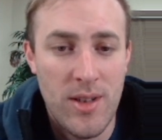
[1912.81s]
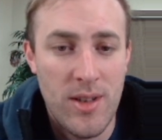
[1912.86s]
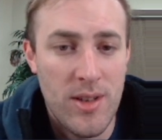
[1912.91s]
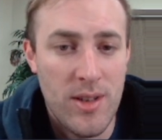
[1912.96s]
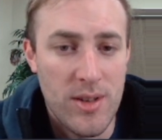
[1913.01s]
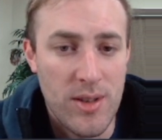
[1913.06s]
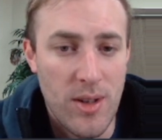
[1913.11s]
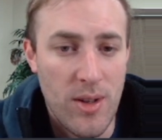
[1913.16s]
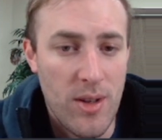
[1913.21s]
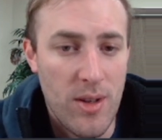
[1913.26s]

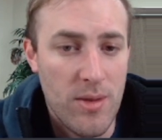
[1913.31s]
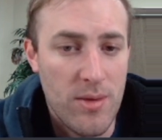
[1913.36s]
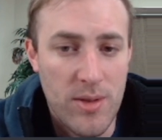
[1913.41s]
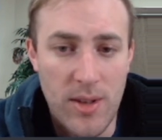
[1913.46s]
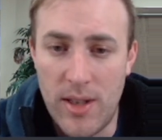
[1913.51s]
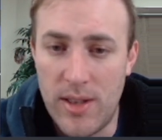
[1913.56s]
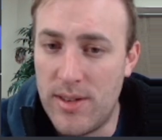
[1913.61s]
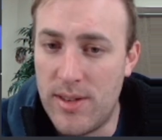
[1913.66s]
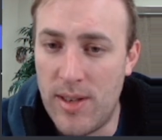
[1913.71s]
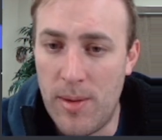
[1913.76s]
So
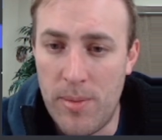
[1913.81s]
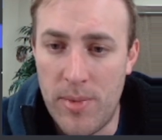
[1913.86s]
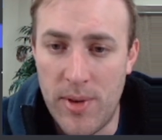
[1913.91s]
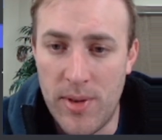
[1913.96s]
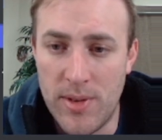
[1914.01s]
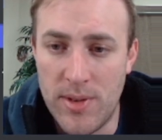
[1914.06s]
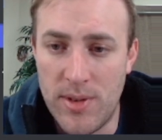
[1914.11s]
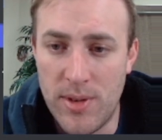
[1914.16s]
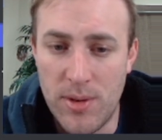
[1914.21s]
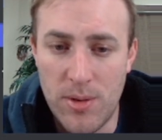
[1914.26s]
that's
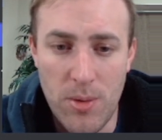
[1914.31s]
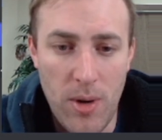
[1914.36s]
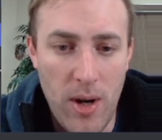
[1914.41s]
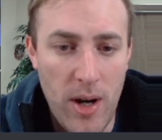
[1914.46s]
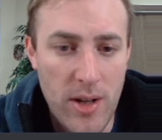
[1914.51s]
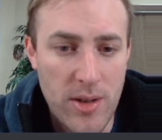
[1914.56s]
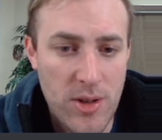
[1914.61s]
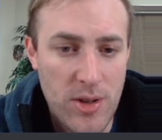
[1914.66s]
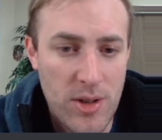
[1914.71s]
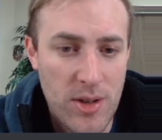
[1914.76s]
something to
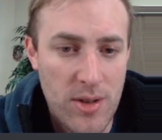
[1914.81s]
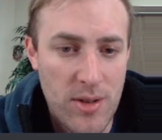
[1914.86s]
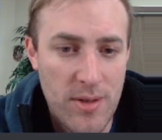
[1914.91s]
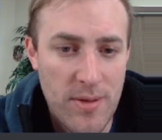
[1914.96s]
watch.